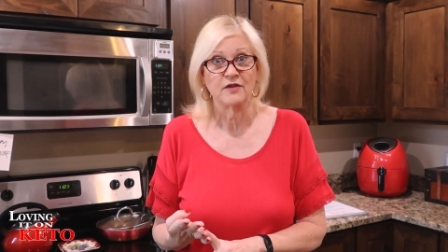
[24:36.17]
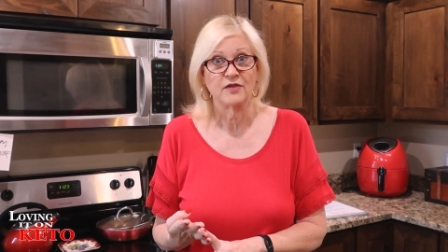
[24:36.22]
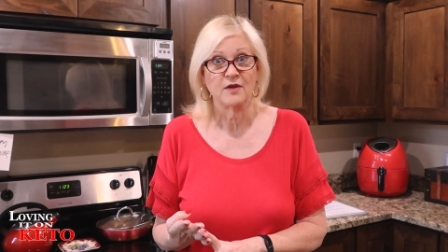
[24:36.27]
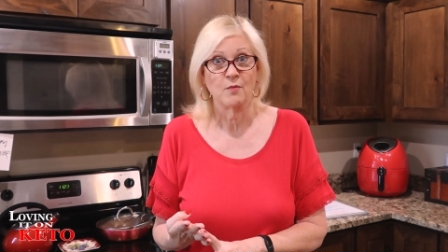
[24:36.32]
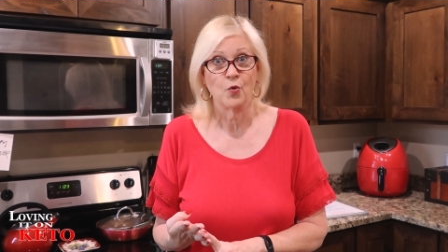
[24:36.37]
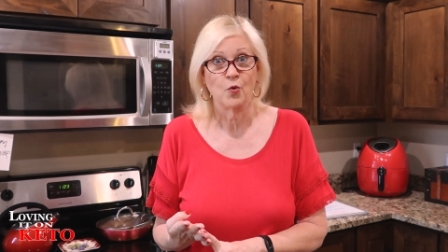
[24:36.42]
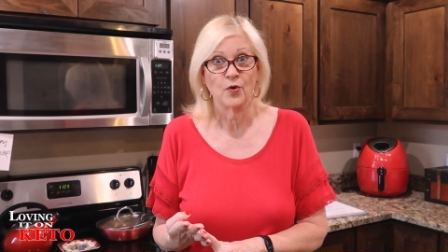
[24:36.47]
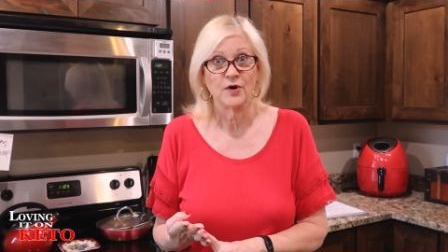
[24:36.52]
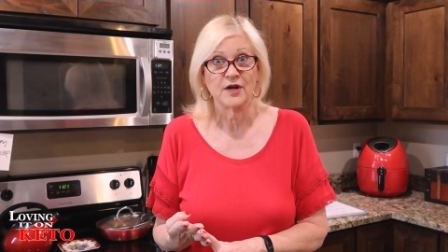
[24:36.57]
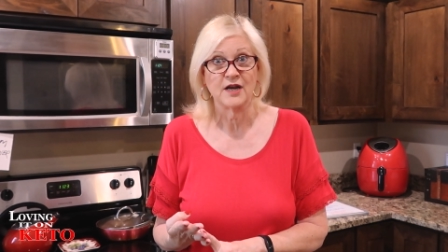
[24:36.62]
in
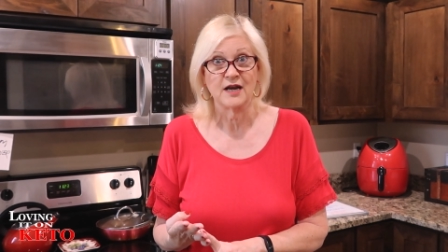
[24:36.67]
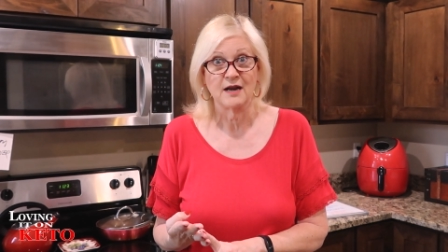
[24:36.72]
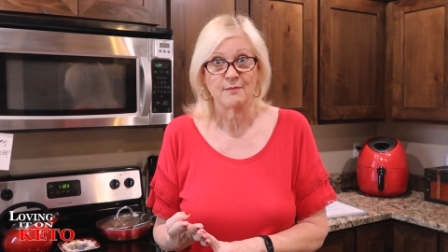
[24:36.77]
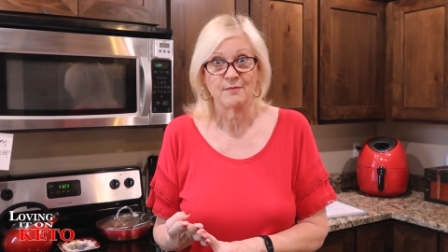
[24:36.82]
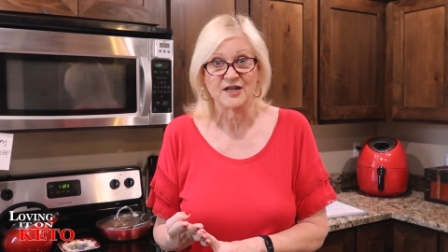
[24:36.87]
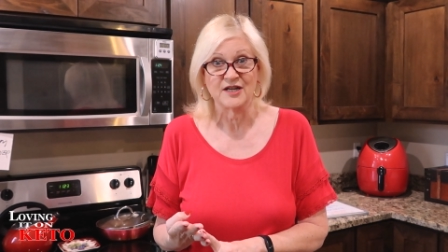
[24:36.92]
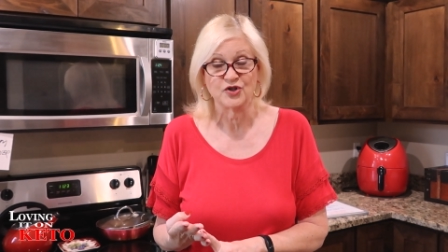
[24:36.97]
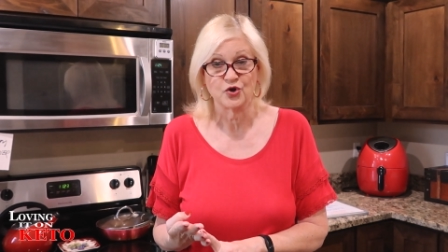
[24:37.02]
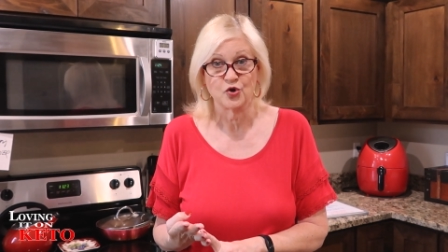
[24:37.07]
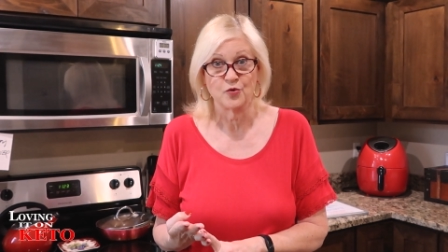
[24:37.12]
the morning and
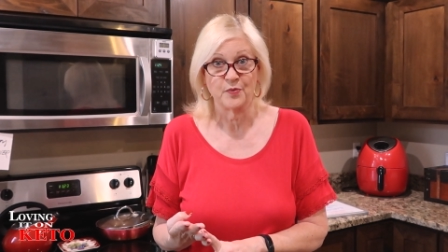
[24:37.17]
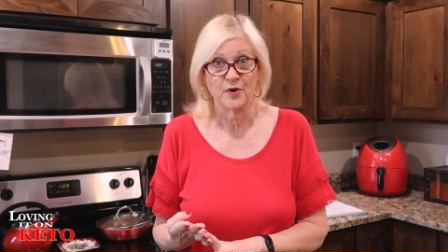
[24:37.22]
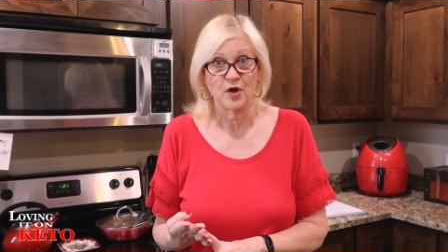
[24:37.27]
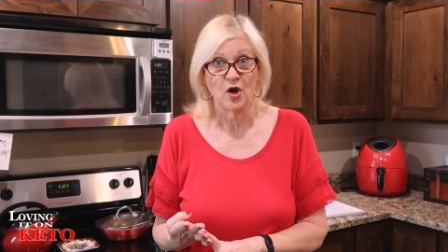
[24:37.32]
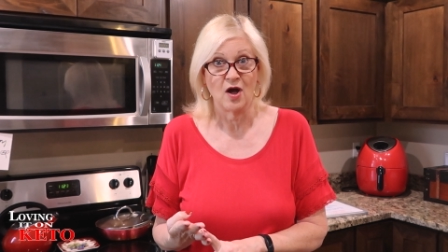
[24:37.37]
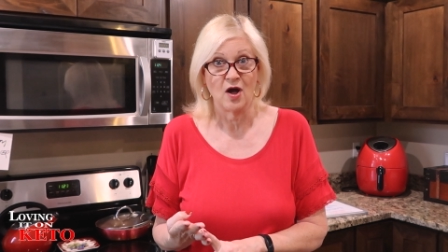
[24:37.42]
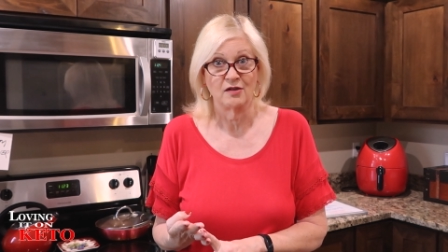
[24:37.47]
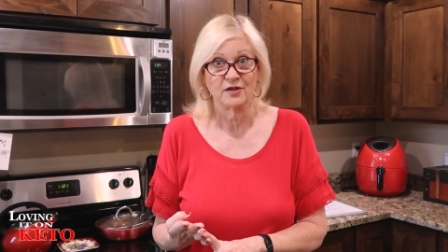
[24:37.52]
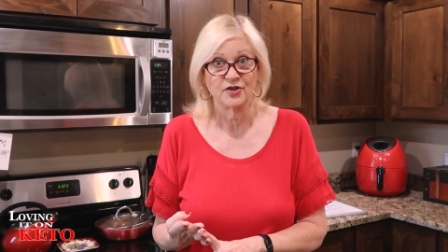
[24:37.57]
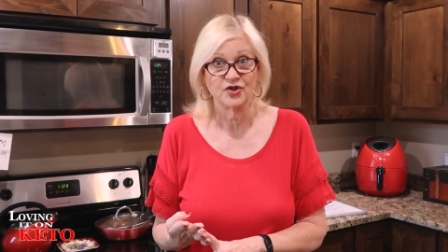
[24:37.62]
my scoop of
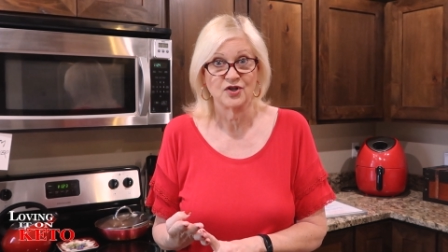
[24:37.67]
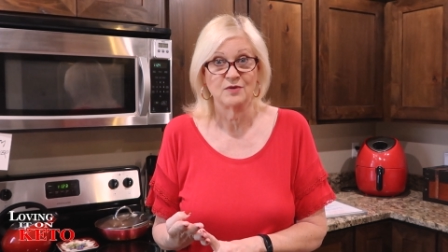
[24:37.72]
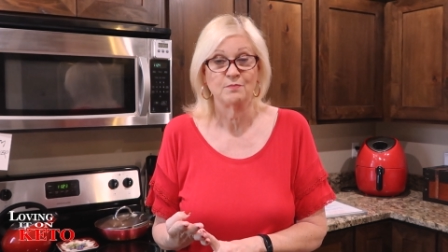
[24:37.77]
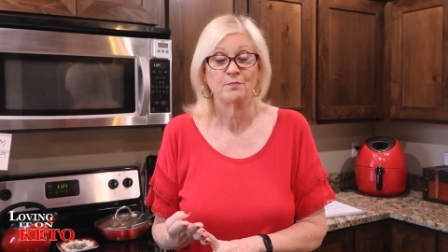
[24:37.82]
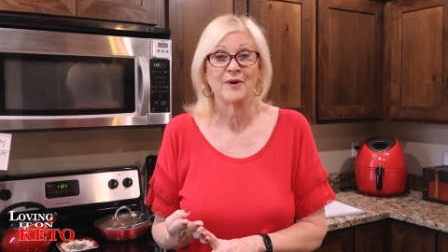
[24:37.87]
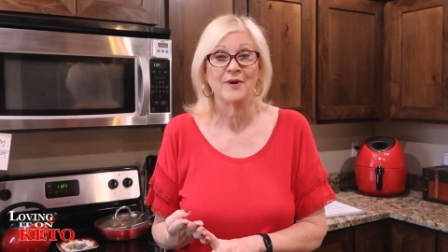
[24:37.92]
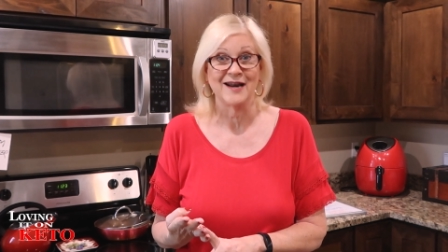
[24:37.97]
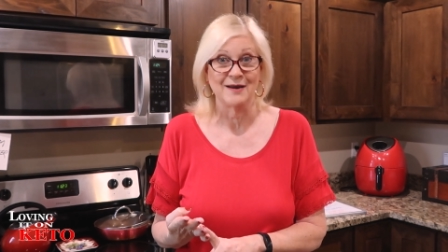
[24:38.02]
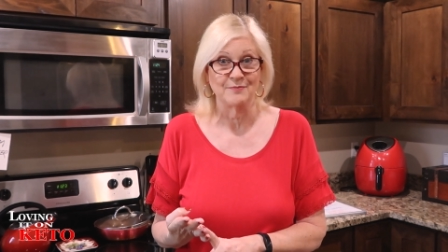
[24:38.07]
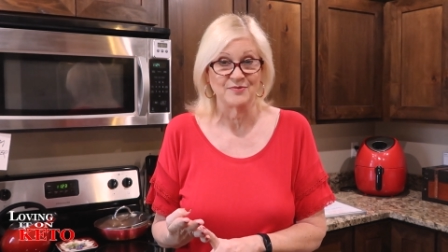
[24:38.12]

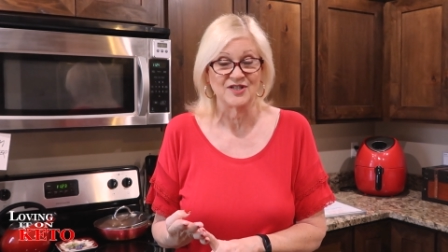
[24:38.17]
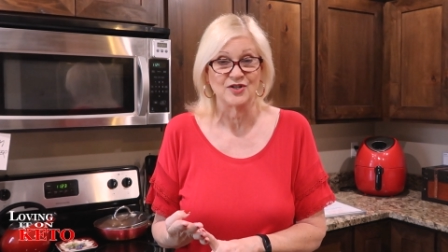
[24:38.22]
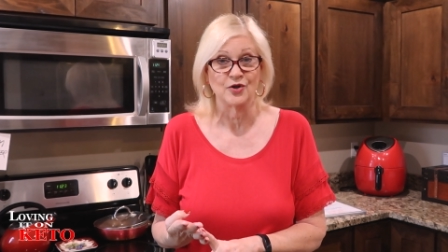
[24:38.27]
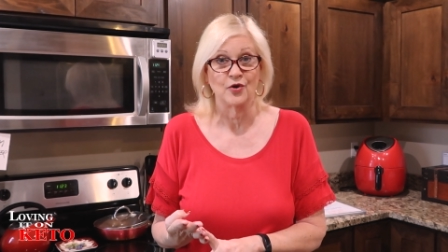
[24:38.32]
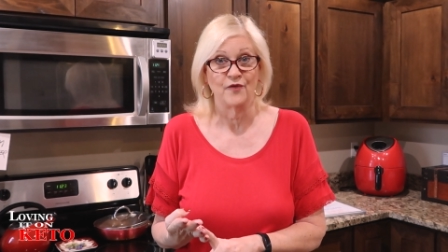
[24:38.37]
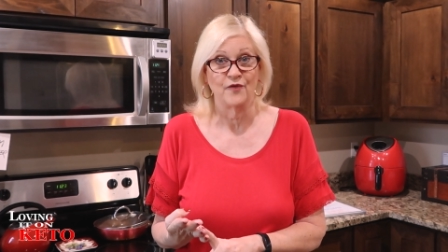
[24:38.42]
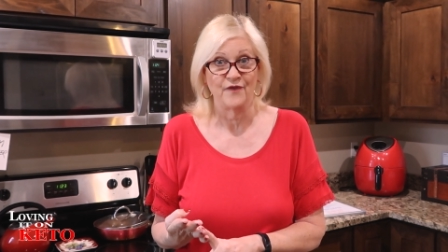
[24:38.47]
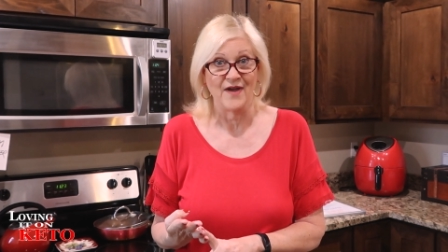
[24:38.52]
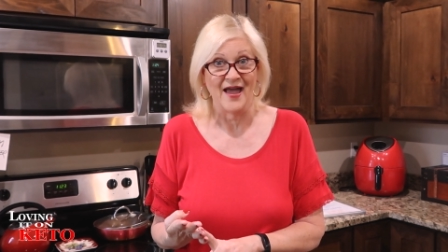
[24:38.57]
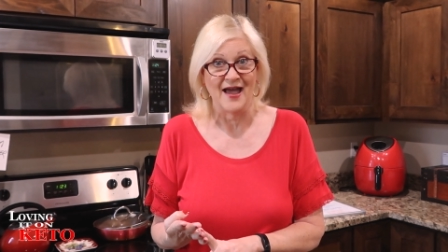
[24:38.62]
collagen, but I'm
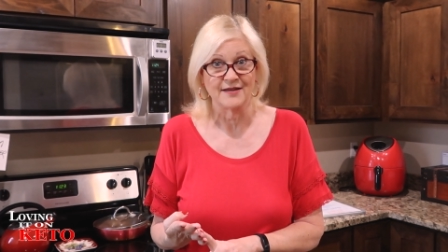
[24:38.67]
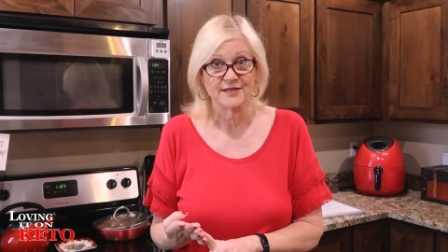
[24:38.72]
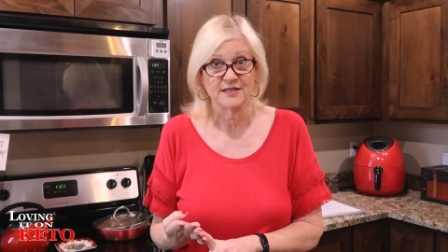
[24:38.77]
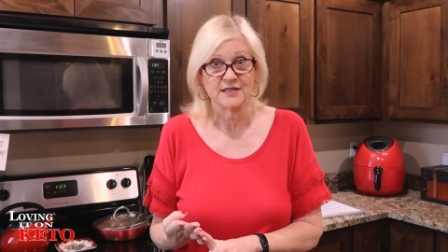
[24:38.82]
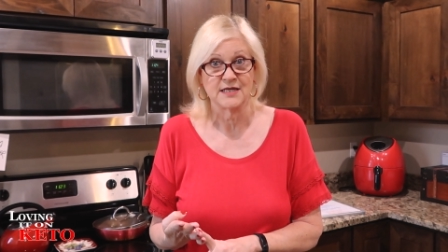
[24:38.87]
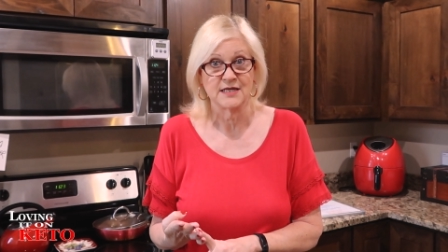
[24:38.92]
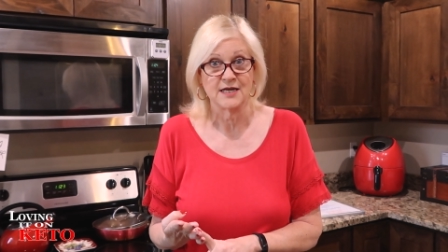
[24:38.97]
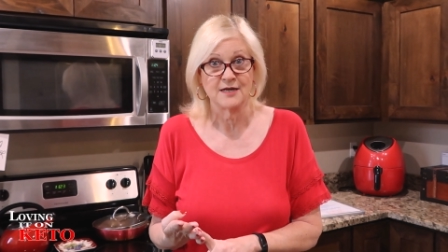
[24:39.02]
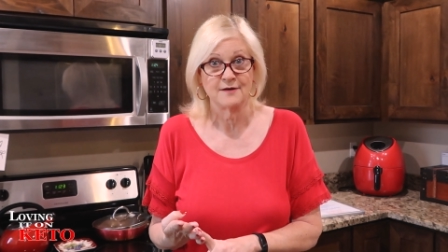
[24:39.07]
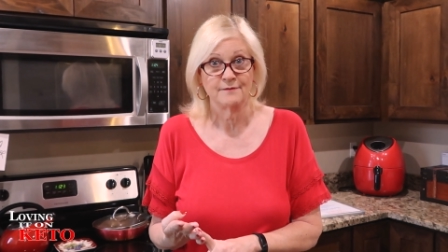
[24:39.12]
still
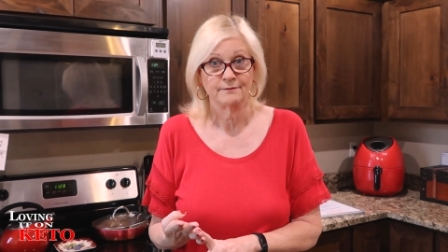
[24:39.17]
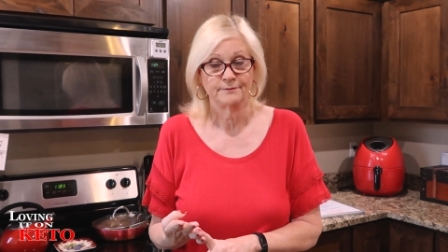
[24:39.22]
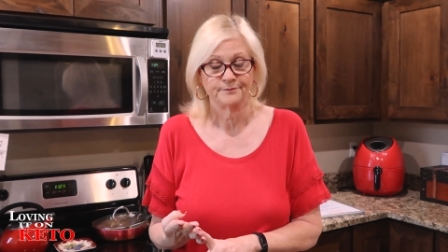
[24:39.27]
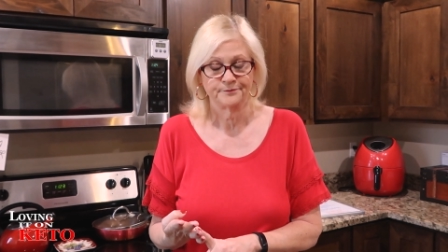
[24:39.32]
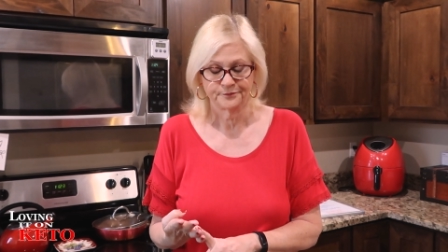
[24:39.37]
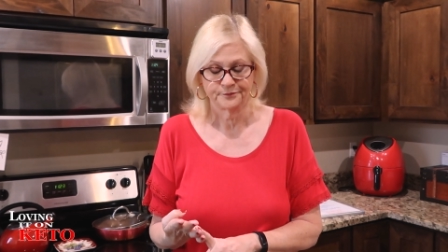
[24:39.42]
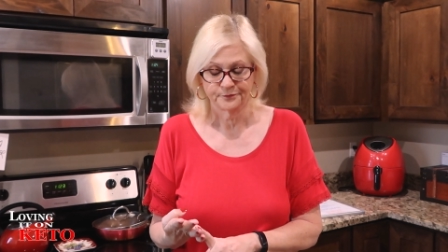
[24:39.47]
fasting.